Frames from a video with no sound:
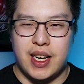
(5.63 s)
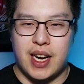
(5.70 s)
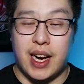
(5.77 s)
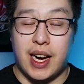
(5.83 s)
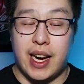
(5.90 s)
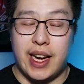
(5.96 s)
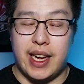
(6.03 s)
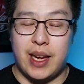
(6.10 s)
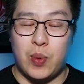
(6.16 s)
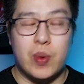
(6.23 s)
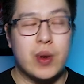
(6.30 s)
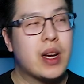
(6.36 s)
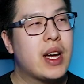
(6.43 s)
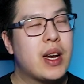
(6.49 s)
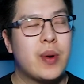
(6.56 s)
I
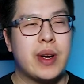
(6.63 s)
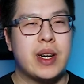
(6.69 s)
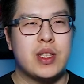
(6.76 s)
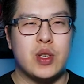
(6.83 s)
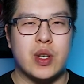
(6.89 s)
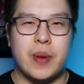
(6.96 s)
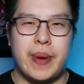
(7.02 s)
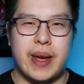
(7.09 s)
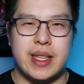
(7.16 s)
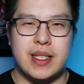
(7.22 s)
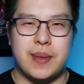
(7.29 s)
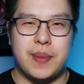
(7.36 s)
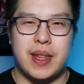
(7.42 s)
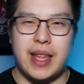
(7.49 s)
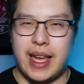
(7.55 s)
kind of want to talk about
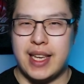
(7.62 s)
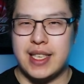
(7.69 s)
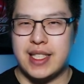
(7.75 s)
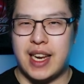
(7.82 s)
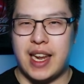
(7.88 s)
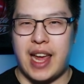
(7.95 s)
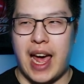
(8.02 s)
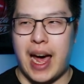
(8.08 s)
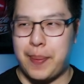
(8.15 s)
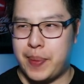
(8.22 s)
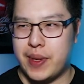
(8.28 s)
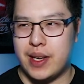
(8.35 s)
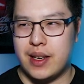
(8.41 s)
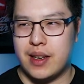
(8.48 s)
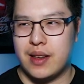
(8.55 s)
some things that have
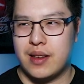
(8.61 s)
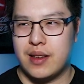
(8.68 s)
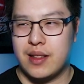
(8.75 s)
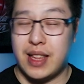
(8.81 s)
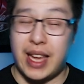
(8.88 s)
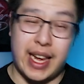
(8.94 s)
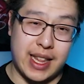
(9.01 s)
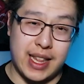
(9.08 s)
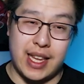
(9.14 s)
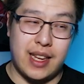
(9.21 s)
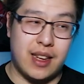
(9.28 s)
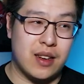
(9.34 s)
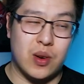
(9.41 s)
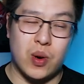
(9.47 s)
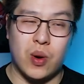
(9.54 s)
happened
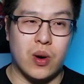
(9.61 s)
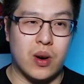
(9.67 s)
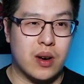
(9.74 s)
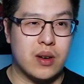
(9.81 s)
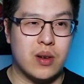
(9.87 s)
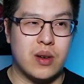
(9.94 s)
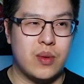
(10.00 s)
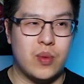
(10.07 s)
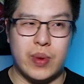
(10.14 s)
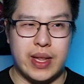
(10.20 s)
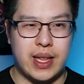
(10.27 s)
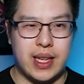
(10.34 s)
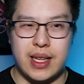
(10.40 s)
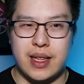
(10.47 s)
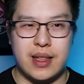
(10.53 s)
lately or
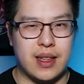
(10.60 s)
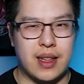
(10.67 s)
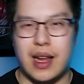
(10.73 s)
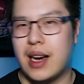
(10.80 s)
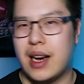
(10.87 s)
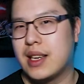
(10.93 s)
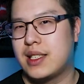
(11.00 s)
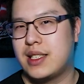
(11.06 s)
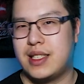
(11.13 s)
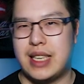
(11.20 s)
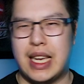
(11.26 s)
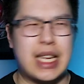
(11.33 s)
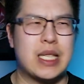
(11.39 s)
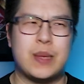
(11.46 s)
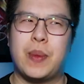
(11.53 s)
within the last
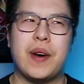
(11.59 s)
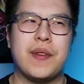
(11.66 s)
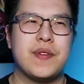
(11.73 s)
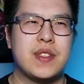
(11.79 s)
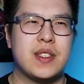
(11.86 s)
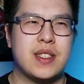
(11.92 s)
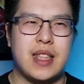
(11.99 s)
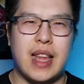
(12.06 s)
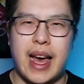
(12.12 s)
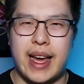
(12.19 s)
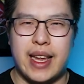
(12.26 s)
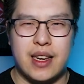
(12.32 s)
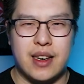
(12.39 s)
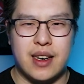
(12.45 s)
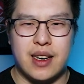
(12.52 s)
six months
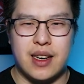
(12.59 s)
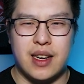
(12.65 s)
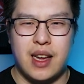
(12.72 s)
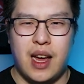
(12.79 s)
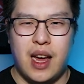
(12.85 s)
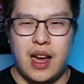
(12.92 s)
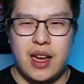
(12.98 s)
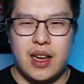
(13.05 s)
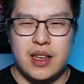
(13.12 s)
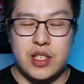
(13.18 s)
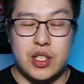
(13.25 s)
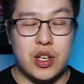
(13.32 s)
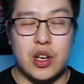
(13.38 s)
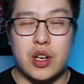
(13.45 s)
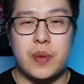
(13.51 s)
that uh,
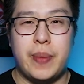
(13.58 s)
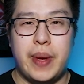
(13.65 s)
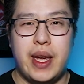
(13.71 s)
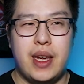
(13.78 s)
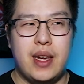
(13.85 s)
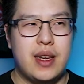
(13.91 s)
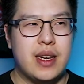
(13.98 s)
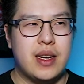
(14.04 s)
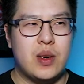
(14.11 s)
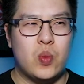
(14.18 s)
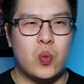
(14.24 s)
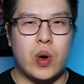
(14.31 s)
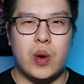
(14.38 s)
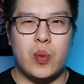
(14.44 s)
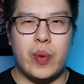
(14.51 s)
shocked me
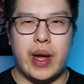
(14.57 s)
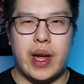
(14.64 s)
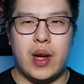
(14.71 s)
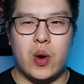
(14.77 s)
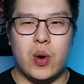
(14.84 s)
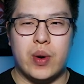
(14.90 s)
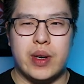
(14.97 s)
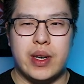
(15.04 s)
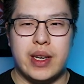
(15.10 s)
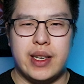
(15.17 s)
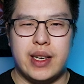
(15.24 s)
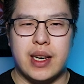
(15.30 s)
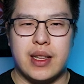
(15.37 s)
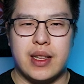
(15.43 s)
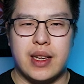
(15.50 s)
in one way or
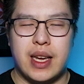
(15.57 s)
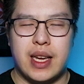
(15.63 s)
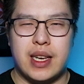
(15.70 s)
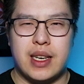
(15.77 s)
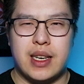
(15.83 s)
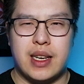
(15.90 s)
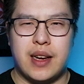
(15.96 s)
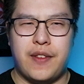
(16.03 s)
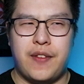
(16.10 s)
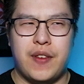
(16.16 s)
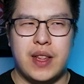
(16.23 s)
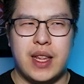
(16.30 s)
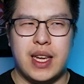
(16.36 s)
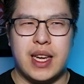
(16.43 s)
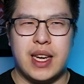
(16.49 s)
another, and I
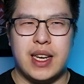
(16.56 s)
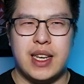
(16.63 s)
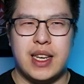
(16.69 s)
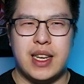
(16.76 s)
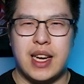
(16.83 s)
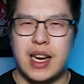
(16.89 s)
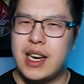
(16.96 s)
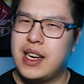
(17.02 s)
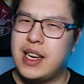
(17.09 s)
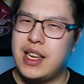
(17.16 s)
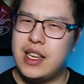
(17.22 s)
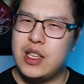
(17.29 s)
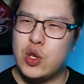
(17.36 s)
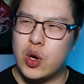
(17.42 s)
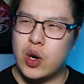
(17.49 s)
feel like I kind of
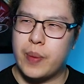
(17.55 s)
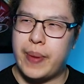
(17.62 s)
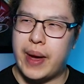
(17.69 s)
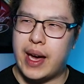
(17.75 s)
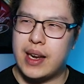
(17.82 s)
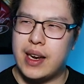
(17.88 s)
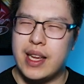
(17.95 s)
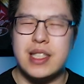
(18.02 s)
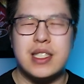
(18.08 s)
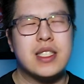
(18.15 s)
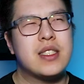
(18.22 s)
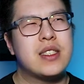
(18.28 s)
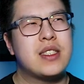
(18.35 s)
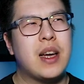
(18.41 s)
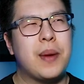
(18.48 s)
need to talk about it. It's,
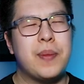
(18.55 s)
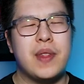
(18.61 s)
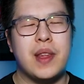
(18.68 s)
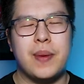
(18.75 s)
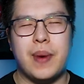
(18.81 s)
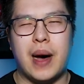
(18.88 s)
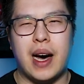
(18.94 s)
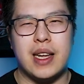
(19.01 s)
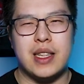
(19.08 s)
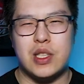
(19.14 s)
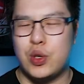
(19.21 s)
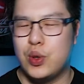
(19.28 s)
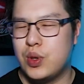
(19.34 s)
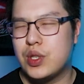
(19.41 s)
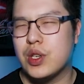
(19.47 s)
some of them aren't
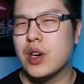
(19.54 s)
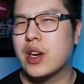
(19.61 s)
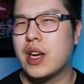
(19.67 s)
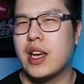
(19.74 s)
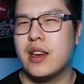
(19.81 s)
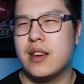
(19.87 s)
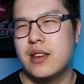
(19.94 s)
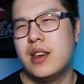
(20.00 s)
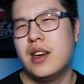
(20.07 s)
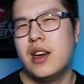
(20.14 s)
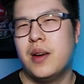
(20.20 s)
too shocking,